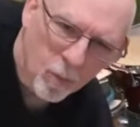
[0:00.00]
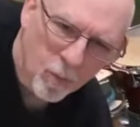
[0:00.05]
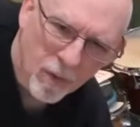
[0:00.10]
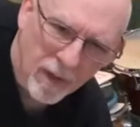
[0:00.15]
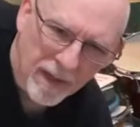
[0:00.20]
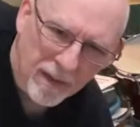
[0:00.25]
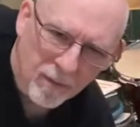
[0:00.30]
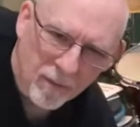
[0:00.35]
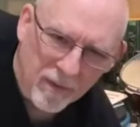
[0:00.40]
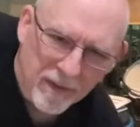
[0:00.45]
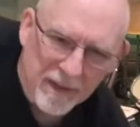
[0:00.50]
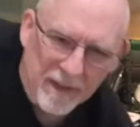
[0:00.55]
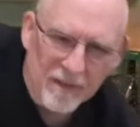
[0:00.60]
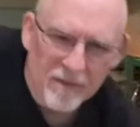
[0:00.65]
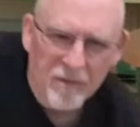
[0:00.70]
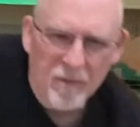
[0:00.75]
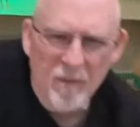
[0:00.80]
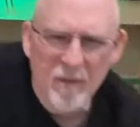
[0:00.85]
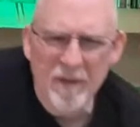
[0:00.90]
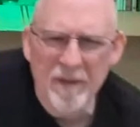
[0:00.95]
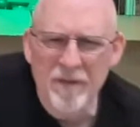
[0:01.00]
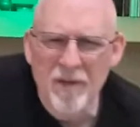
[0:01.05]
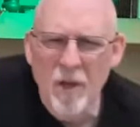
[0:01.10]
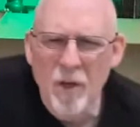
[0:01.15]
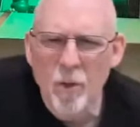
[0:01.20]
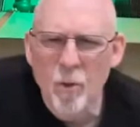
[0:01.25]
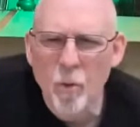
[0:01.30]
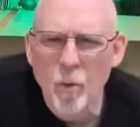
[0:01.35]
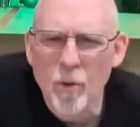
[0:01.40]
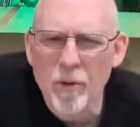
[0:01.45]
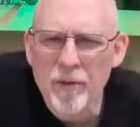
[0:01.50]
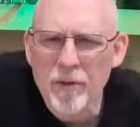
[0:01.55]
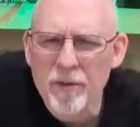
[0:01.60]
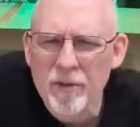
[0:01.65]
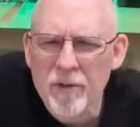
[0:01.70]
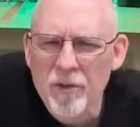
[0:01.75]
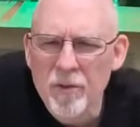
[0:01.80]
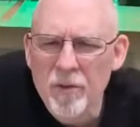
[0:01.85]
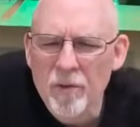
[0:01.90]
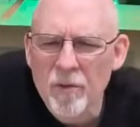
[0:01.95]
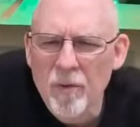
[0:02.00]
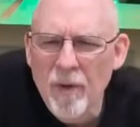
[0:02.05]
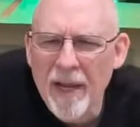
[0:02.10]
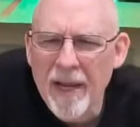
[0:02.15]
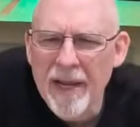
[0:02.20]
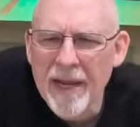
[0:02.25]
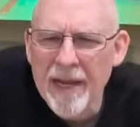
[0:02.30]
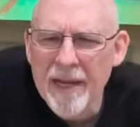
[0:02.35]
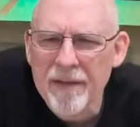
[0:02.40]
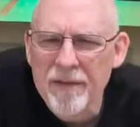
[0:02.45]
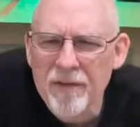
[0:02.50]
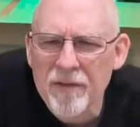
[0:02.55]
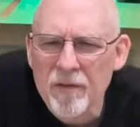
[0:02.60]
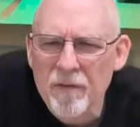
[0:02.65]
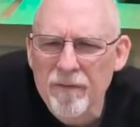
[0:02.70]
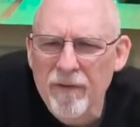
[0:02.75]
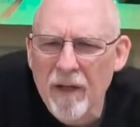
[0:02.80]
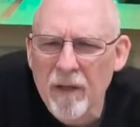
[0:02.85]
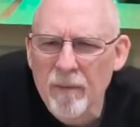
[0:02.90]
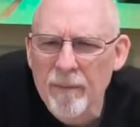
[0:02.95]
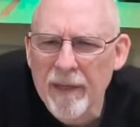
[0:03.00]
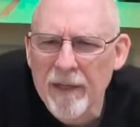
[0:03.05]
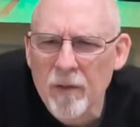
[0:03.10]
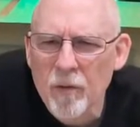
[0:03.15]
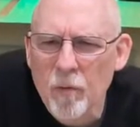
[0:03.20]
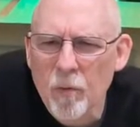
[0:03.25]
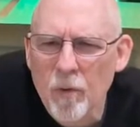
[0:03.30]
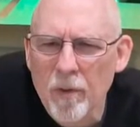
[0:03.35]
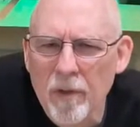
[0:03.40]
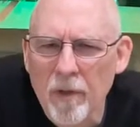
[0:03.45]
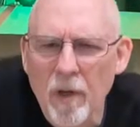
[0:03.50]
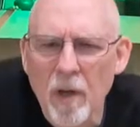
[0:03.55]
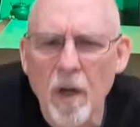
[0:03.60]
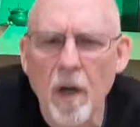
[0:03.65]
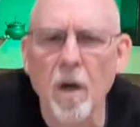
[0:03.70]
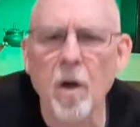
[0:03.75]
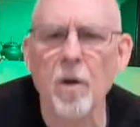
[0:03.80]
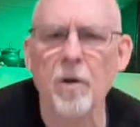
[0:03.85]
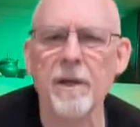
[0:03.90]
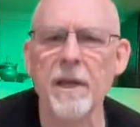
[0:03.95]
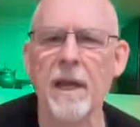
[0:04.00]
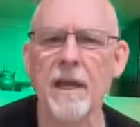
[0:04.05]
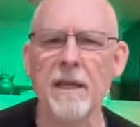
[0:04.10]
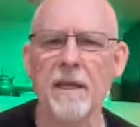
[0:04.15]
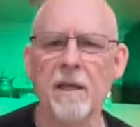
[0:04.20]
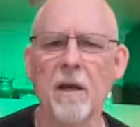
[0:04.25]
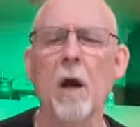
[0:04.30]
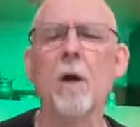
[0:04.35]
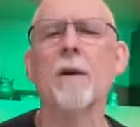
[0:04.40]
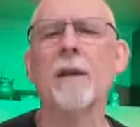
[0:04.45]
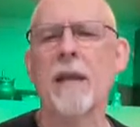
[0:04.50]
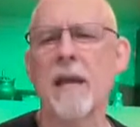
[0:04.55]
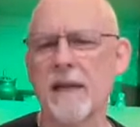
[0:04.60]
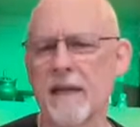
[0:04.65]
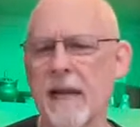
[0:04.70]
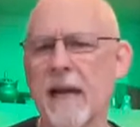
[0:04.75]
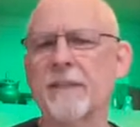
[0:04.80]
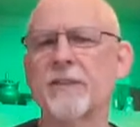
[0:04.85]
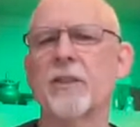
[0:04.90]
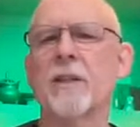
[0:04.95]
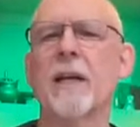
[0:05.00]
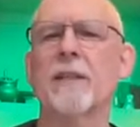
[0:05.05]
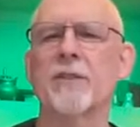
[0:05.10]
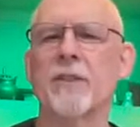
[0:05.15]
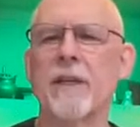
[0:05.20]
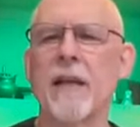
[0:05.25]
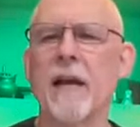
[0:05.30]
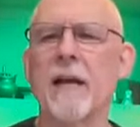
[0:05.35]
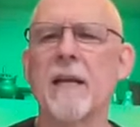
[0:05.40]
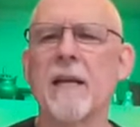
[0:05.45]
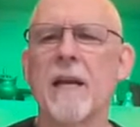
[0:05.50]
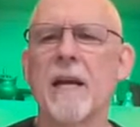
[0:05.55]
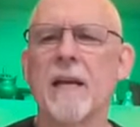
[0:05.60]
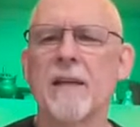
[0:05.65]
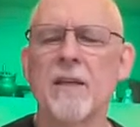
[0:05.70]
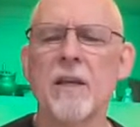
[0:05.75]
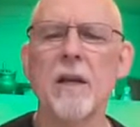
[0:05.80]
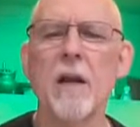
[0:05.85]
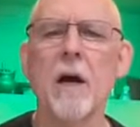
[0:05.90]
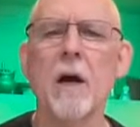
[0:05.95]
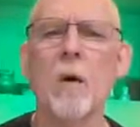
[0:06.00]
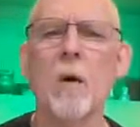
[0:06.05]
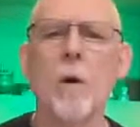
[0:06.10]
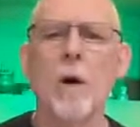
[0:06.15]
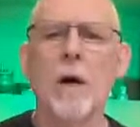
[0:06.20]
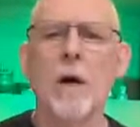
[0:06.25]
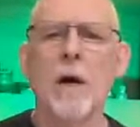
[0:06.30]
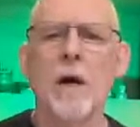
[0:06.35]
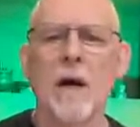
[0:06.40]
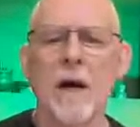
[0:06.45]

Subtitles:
wow, what is quarter to eighths followed by quarter? Oh, okay. Oh, yeah. Gotcha. Yeah. You know,